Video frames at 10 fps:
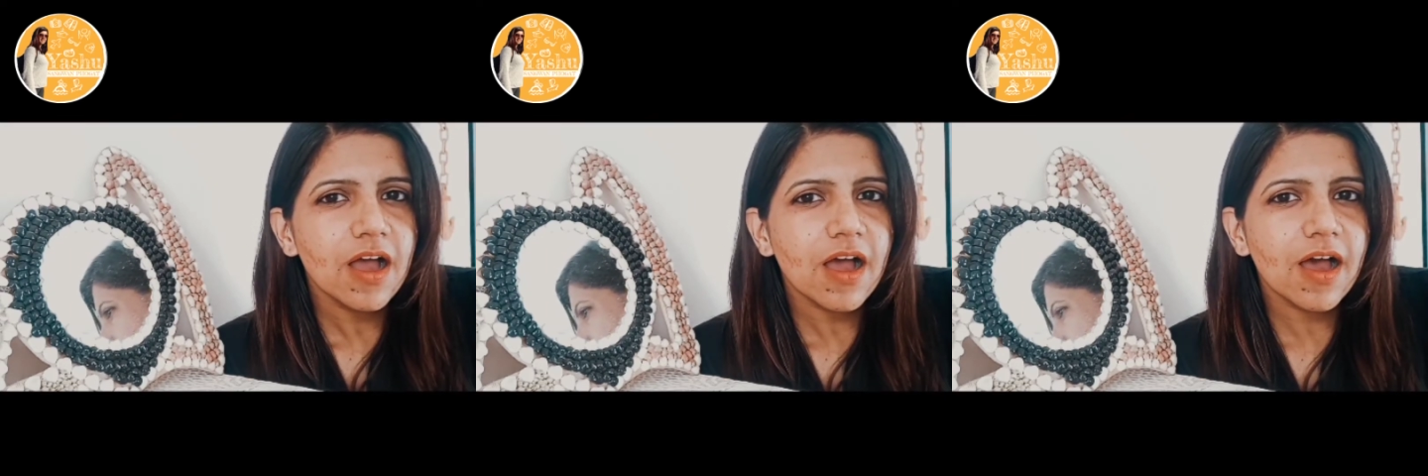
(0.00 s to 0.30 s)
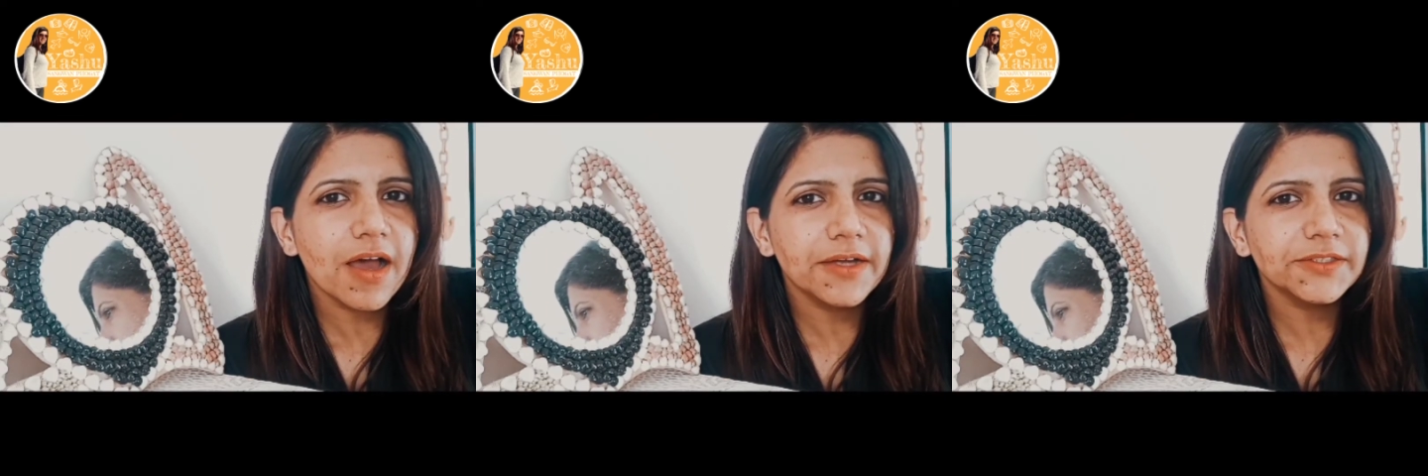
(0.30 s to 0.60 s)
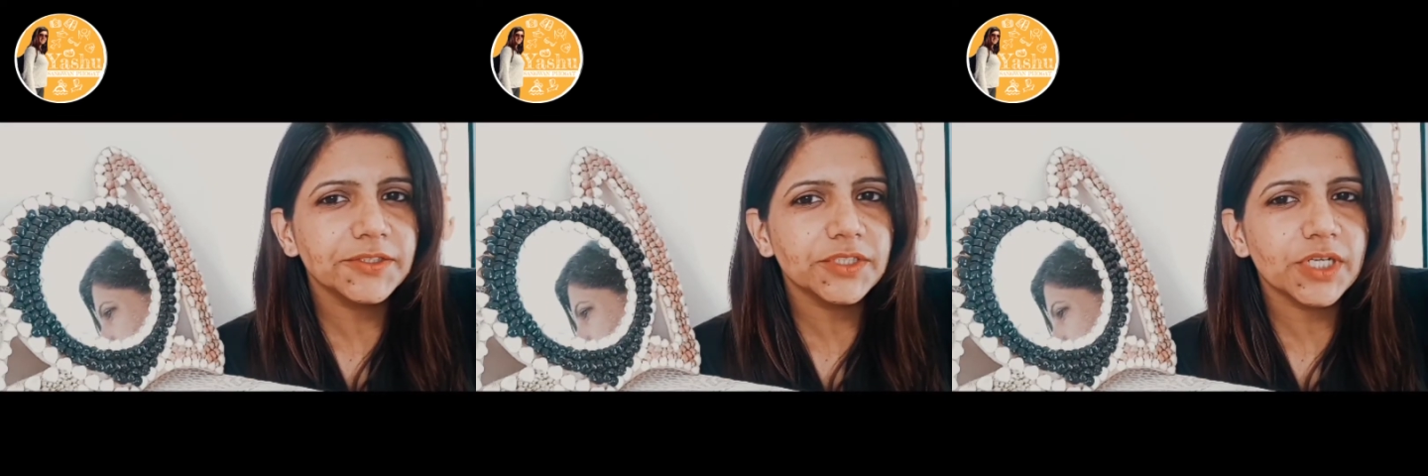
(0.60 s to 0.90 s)

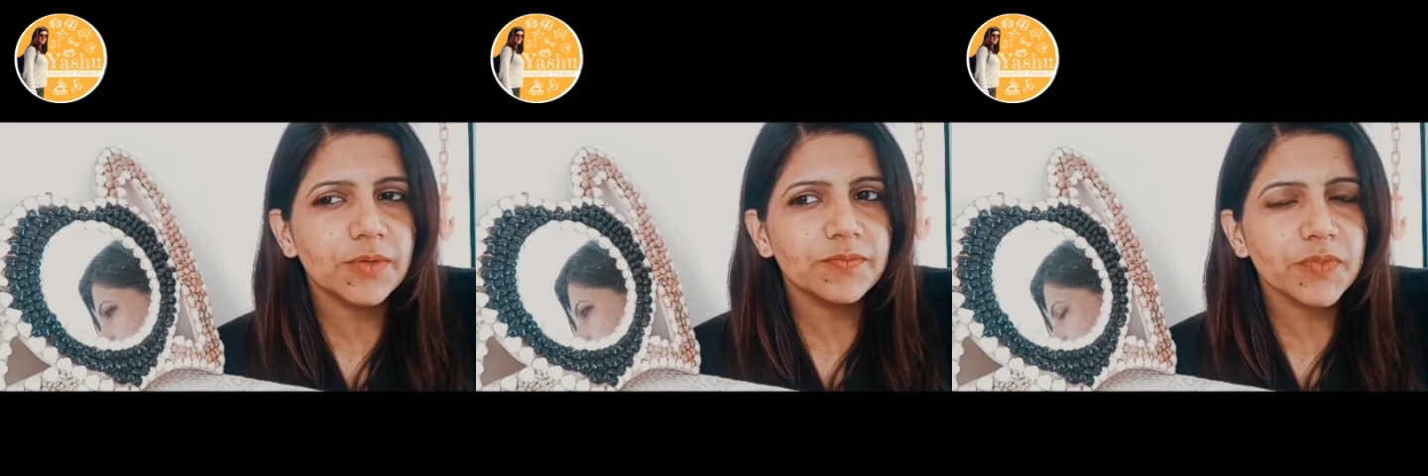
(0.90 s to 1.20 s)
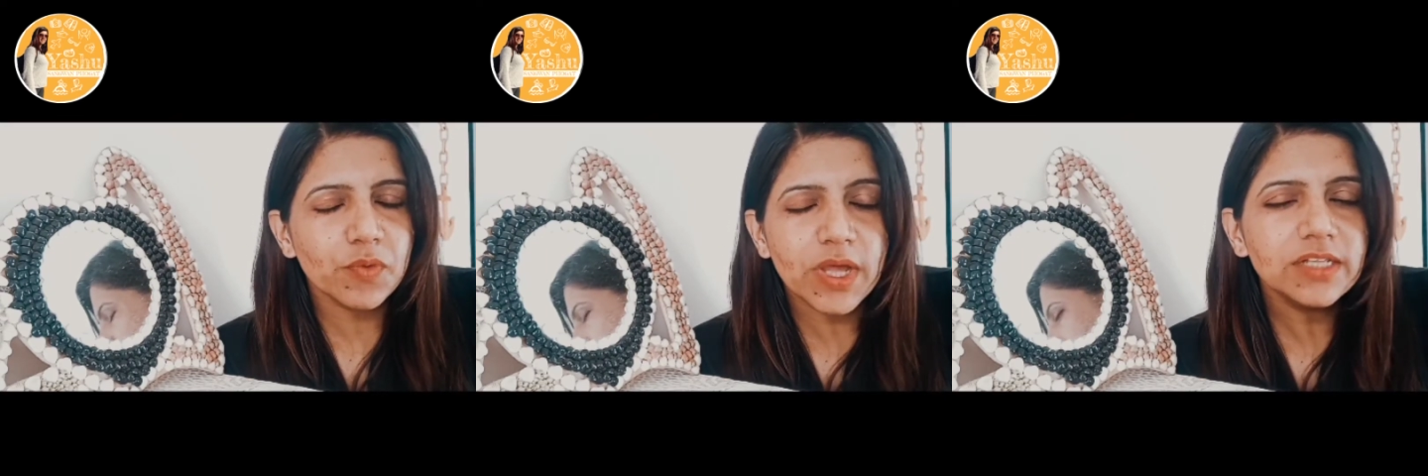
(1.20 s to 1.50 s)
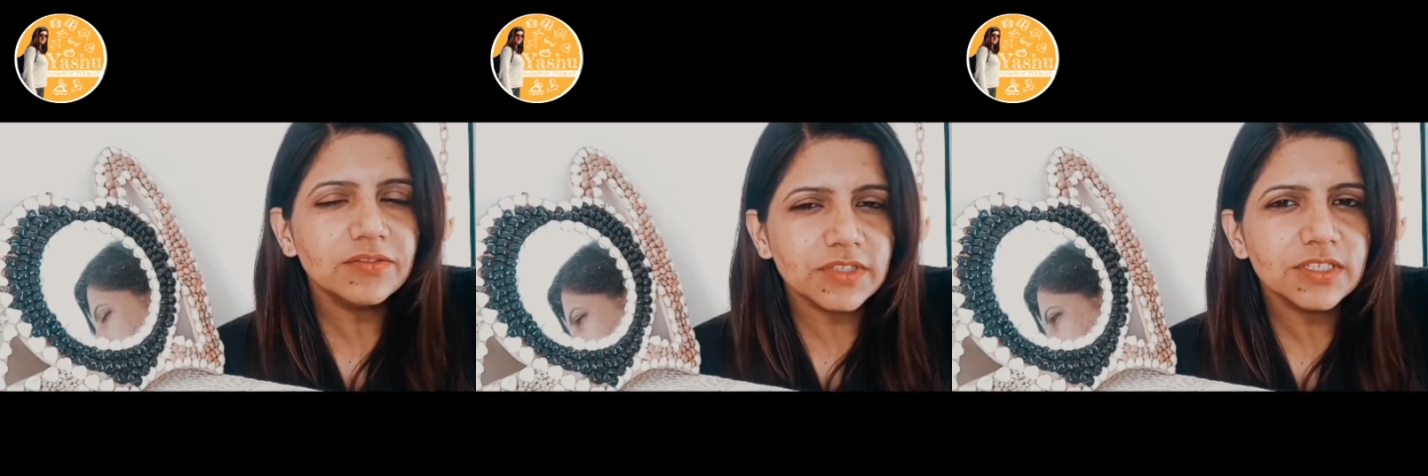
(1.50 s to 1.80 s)
And
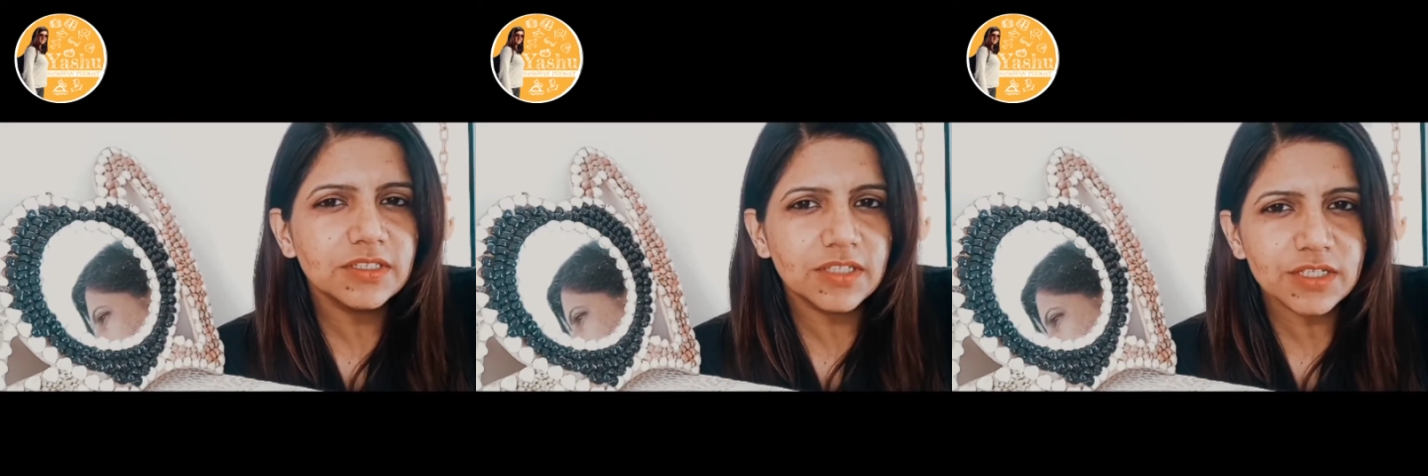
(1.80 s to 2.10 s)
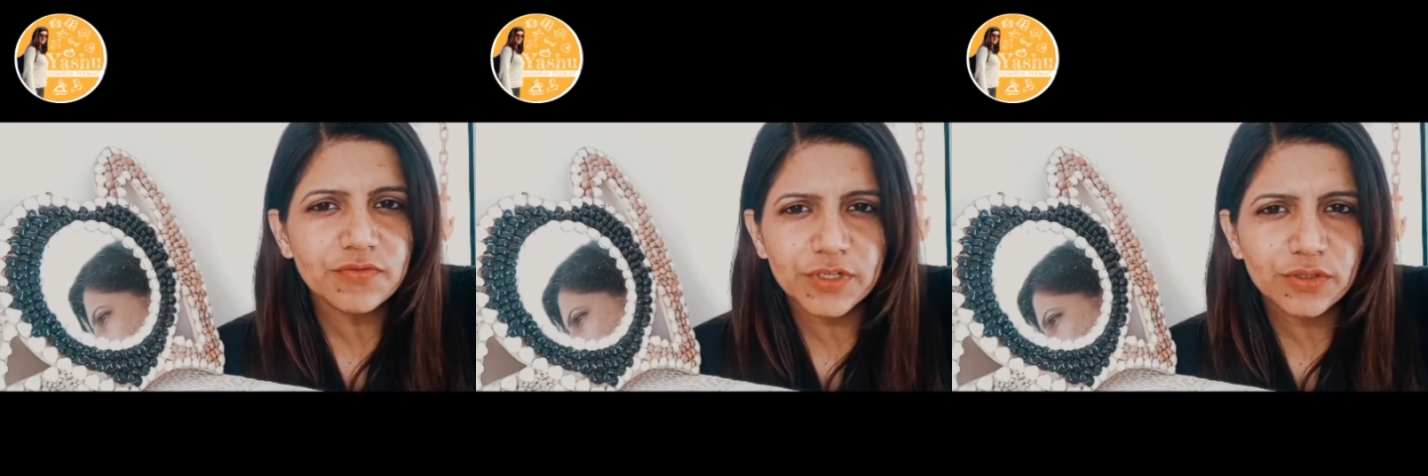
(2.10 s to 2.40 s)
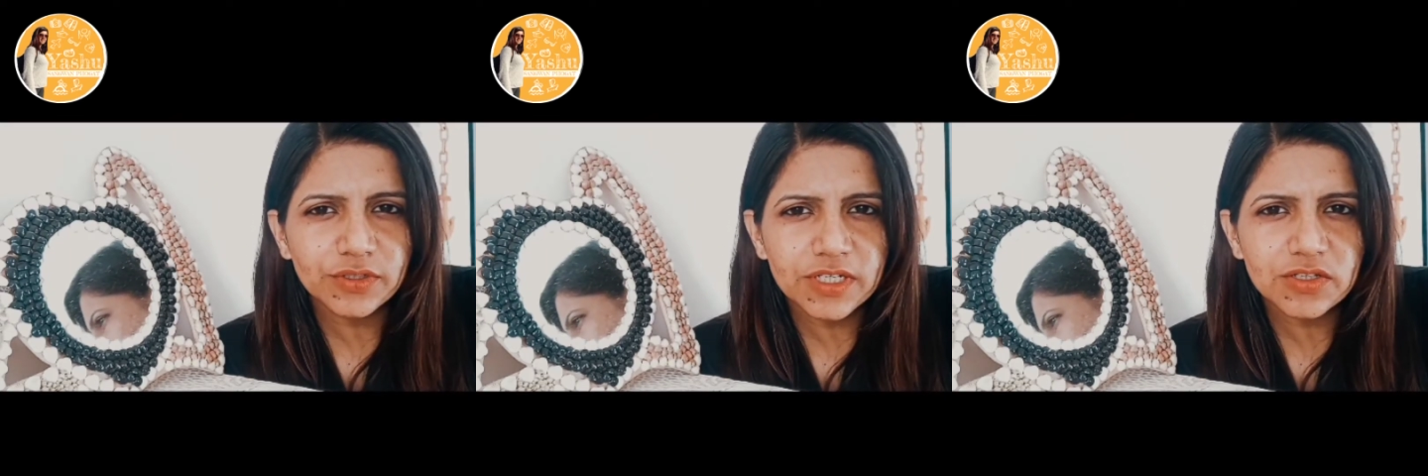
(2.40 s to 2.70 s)
this
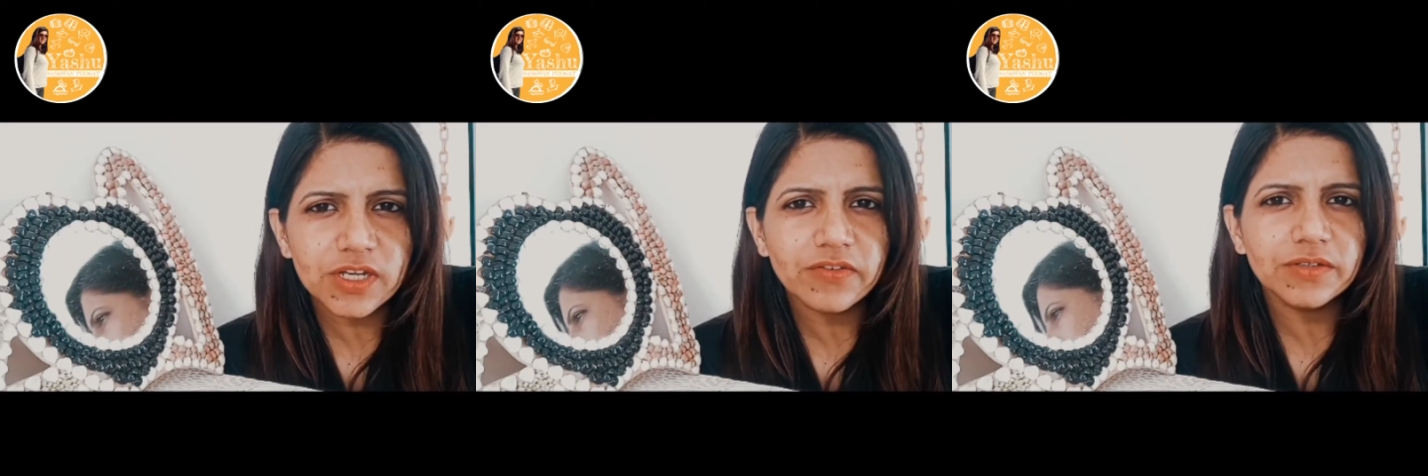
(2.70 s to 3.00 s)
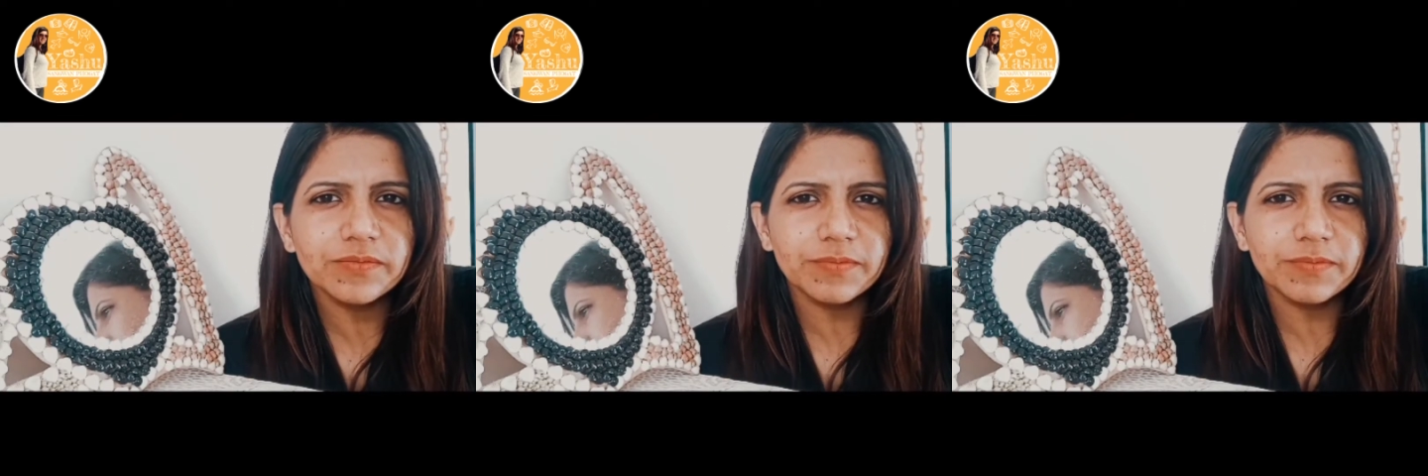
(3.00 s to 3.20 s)
video does not have a